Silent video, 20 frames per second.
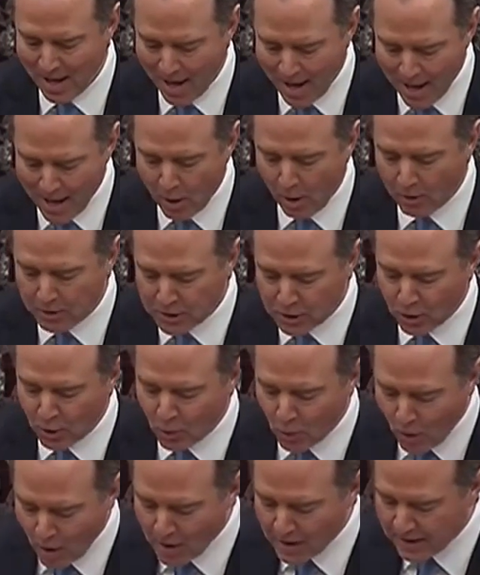I also
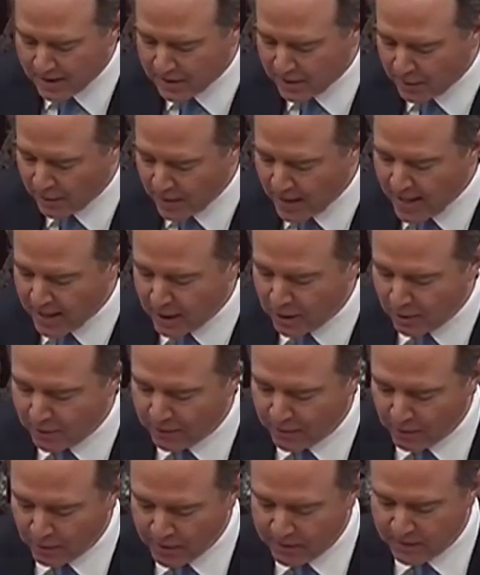wanted to thank you
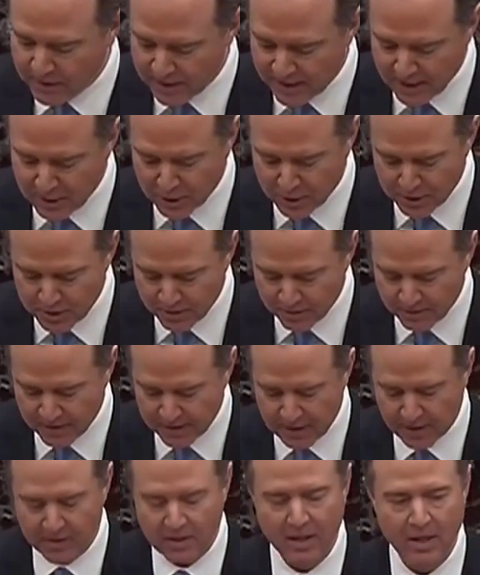for your invitation to
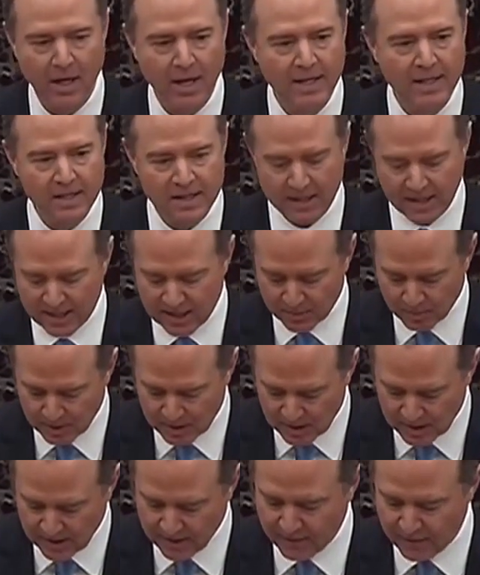visit the United States,
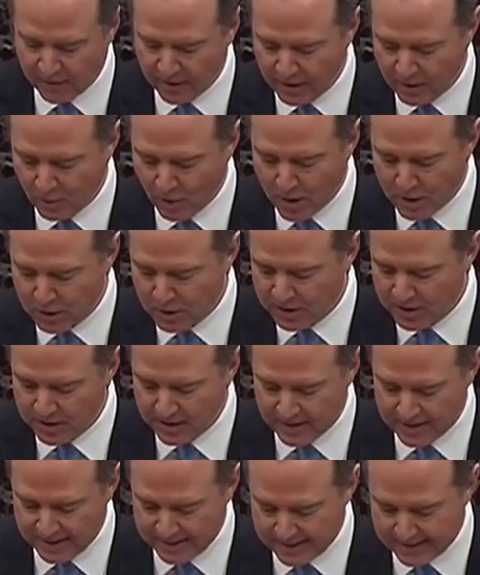specifically
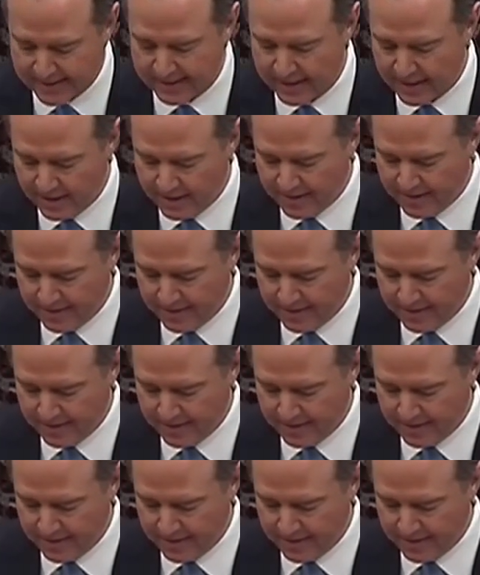Washington, D.C.